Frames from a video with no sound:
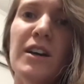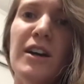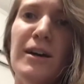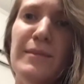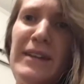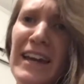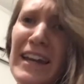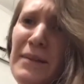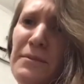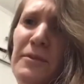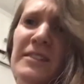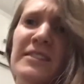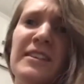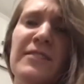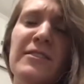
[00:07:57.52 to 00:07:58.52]
Um, he kind of
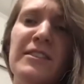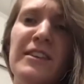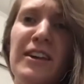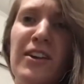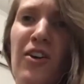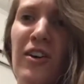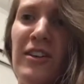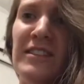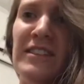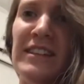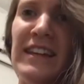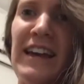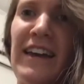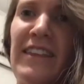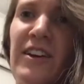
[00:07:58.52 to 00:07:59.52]
puts everything all
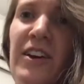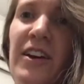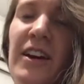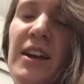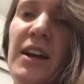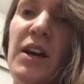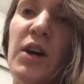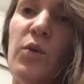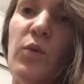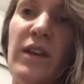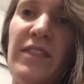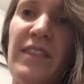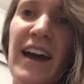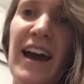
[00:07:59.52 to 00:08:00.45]
together with